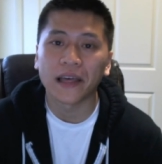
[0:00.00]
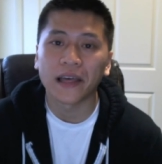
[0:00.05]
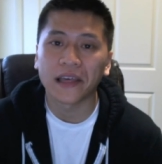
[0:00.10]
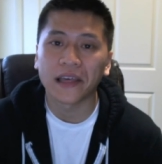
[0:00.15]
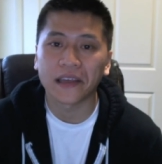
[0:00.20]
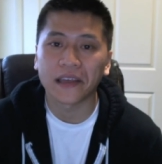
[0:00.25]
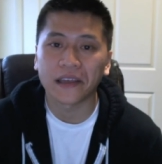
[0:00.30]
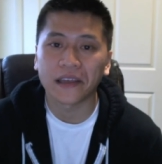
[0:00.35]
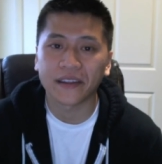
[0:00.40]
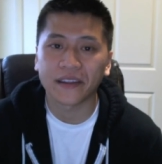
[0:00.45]

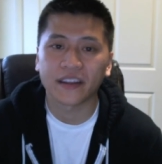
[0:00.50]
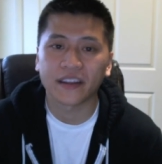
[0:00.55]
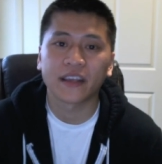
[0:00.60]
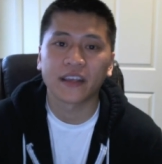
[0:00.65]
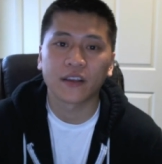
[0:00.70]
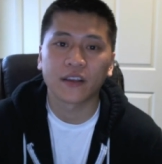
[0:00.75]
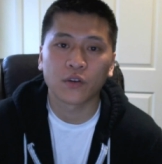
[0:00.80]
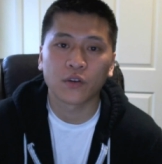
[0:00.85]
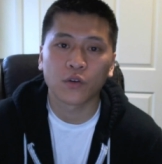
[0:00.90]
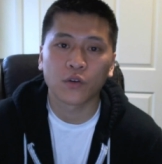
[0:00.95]
and
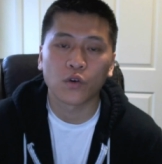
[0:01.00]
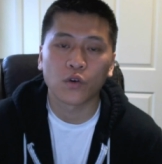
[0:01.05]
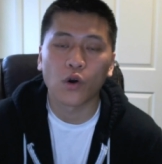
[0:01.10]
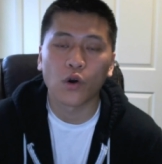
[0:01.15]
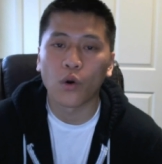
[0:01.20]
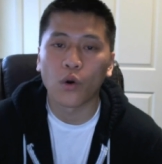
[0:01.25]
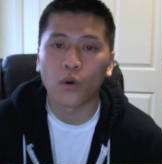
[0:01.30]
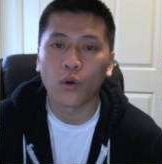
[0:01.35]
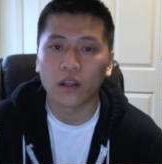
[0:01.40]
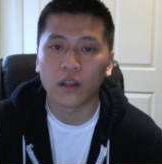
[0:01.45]

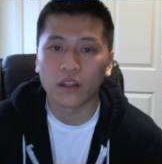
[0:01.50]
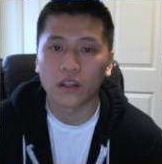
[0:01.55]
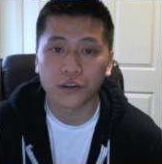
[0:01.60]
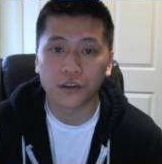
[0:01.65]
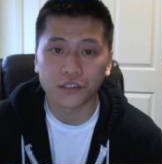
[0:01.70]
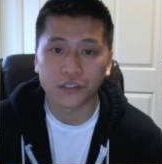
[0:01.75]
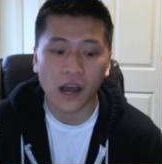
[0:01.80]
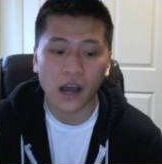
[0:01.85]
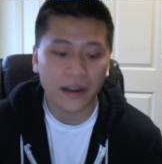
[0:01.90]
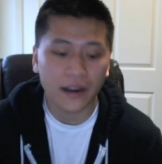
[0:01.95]
grow a
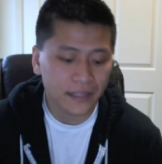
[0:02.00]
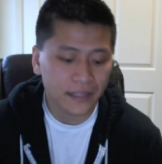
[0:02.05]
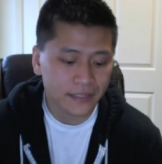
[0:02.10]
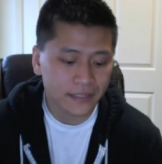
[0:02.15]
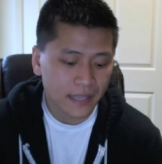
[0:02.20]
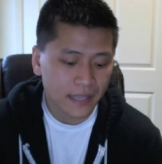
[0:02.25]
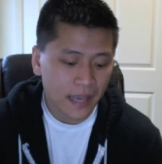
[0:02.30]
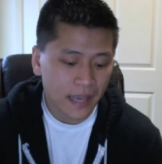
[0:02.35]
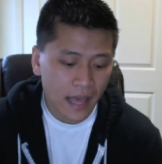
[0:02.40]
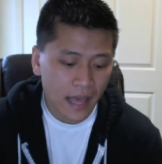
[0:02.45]
larger audience.